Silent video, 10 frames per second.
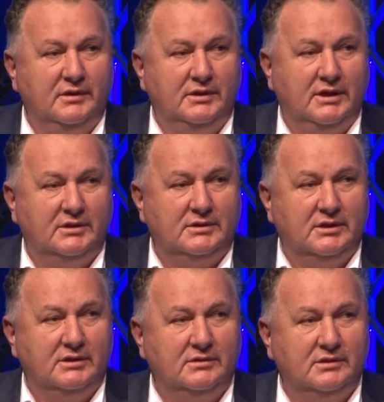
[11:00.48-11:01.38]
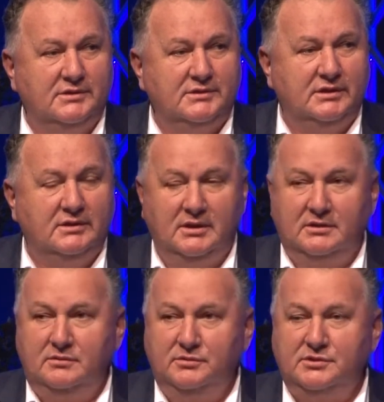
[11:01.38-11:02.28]
no doubt to the extent that
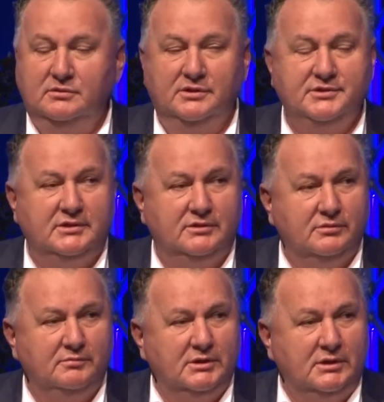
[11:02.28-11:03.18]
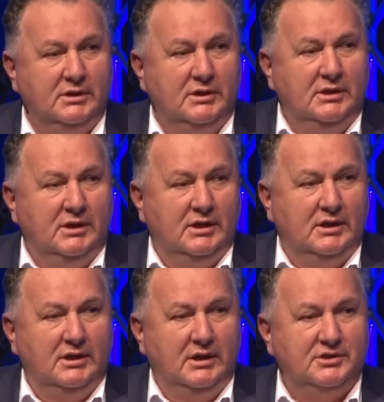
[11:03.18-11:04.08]
you're still listening to him,
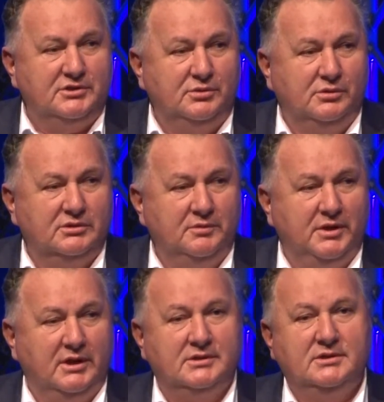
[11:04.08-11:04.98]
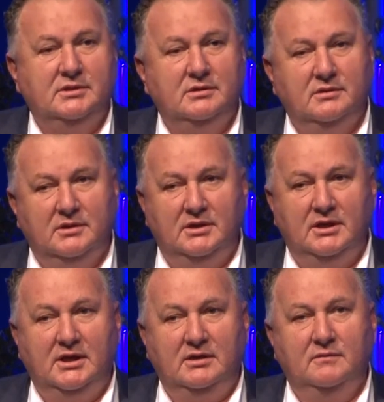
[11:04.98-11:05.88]
has talked about the
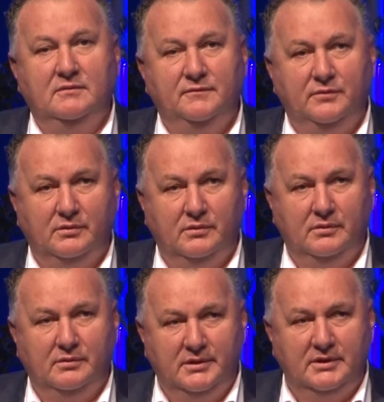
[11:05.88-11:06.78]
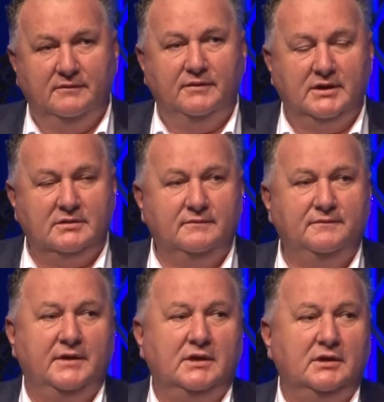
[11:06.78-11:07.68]
need for innovative
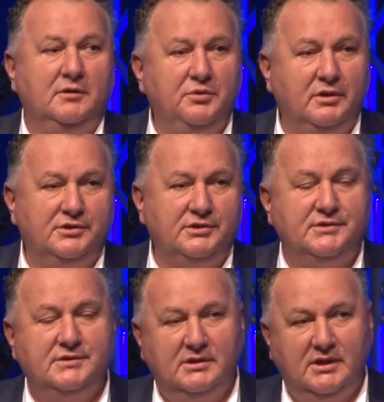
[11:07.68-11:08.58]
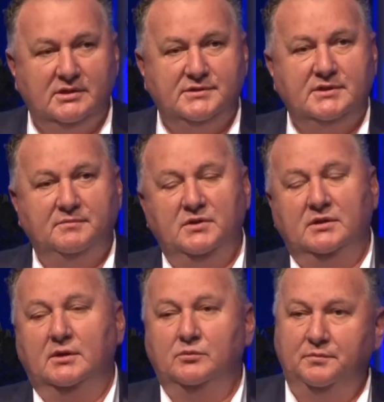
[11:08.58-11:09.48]
funding approaches, and that is
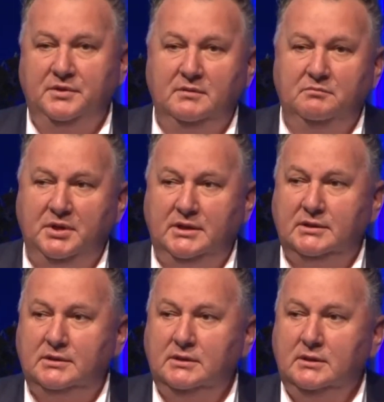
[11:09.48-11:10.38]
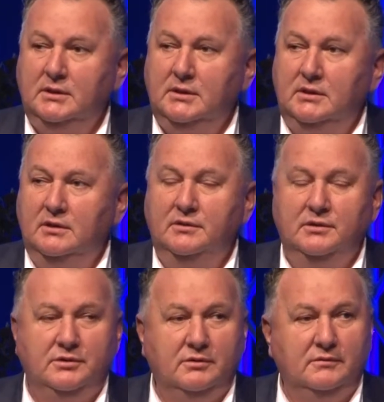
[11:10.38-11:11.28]
something that will be embedded in the
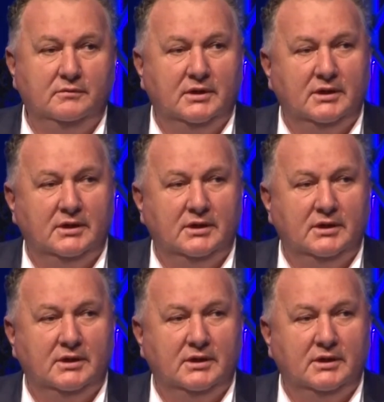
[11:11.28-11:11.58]
new